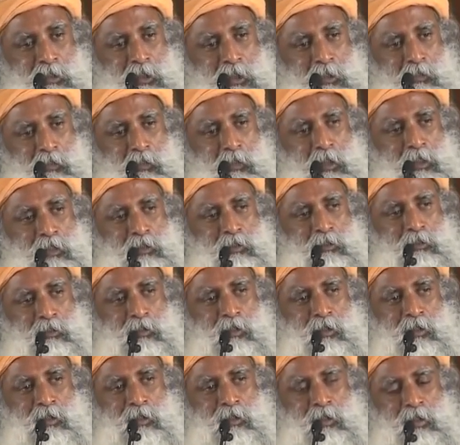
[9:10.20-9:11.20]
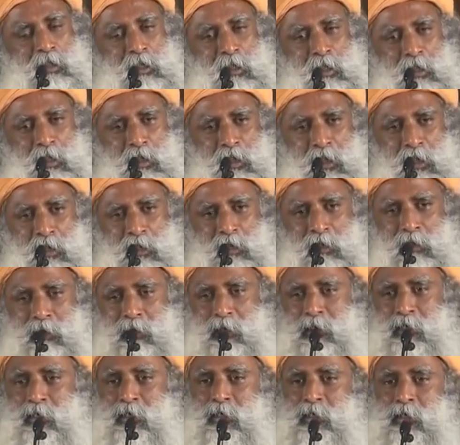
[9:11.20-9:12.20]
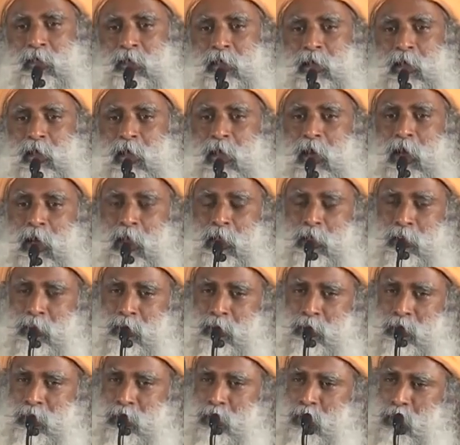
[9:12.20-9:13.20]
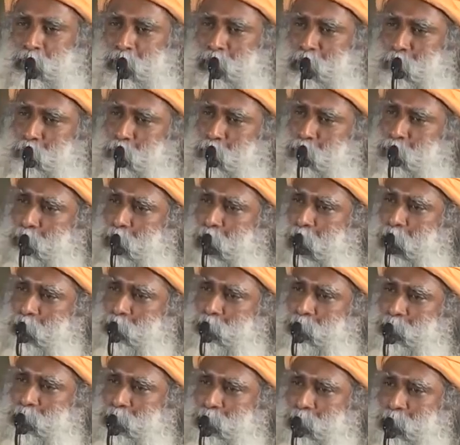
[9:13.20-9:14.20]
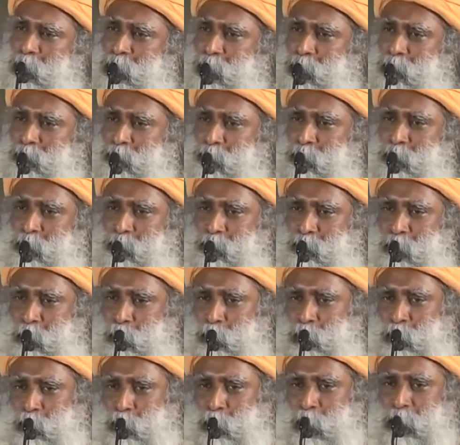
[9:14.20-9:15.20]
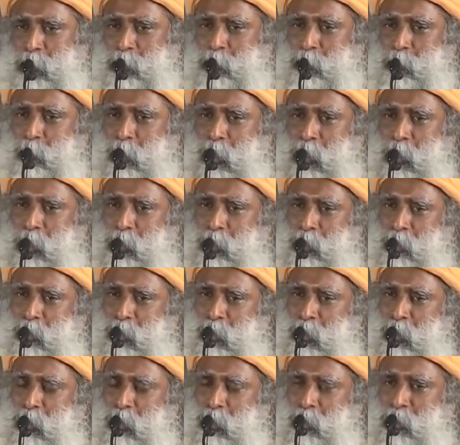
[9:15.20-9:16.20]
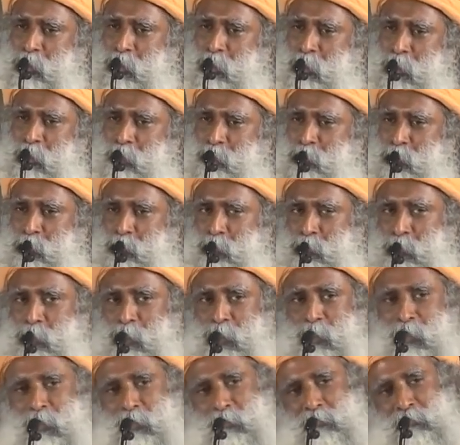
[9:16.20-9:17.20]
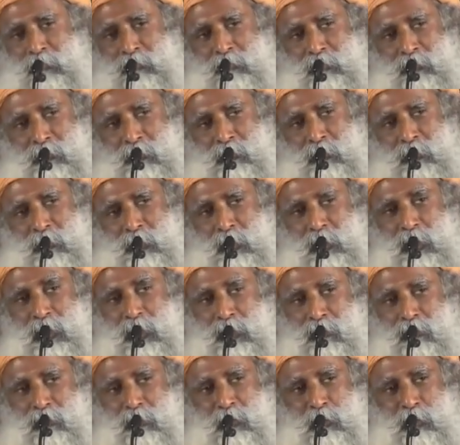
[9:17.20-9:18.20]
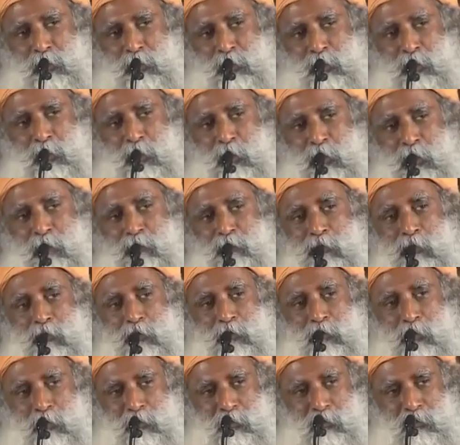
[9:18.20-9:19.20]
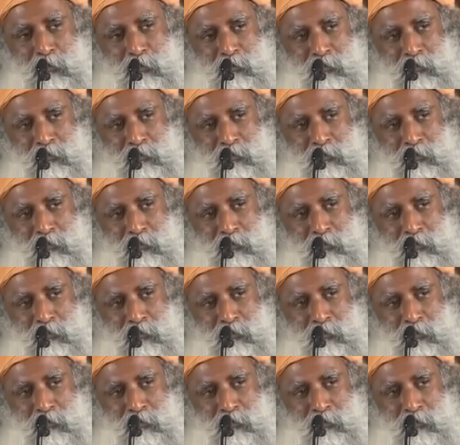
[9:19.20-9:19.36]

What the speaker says: he went to her, held her, and he pulled out his flute from his waistband and gave it to her. This flute is only for you,